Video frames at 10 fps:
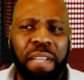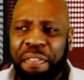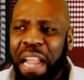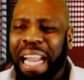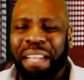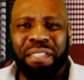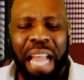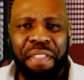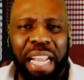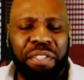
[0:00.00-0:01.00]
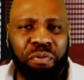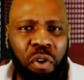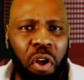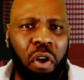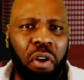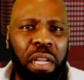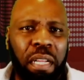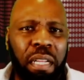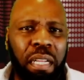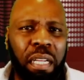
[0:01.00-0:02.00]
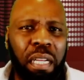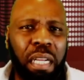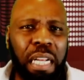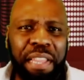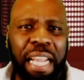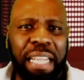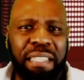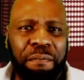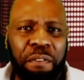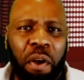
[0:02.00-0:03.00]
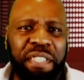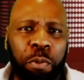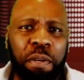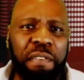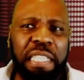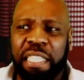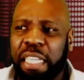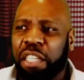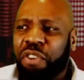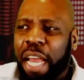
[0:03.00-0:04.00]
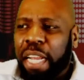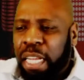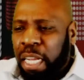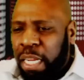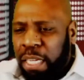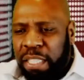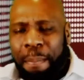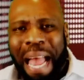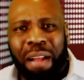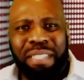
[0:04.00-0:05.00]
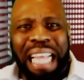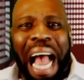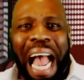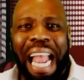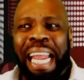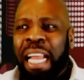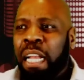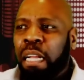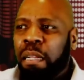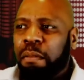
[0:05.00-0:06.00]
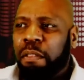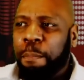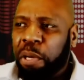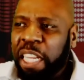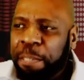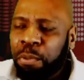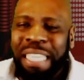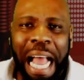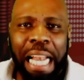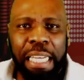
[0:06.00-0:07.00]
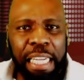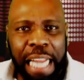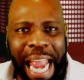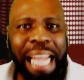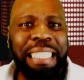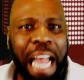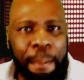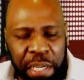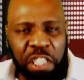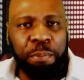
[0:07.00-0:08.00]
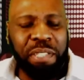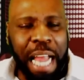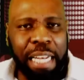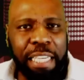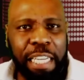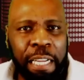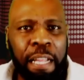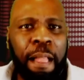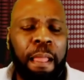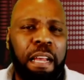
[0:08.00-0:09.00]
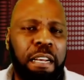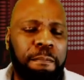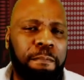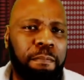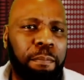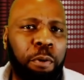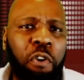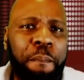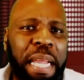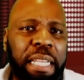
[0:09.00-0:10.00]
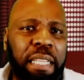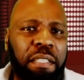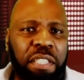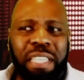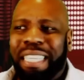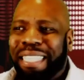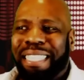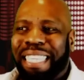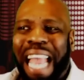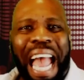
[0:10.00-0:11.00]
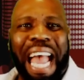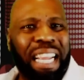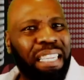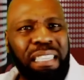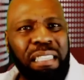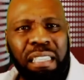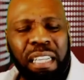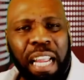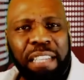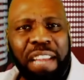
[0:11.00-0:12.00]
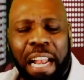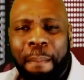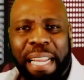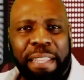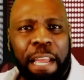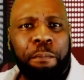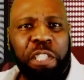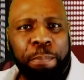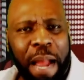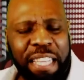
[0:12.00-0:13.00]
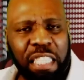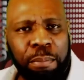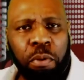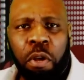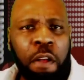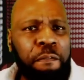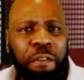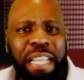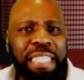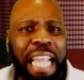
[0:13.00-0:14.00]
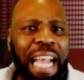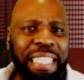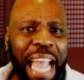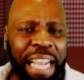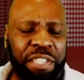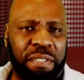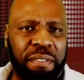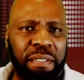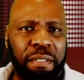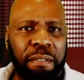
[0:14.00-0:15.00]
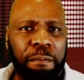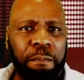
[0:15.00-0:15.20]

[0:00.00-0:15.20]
So I think it's wrong, and I think it's a false equivalency to try to somehow tie the police brutality, anti-police brutality movement to this guy and try to make them responsible for this guy's actions.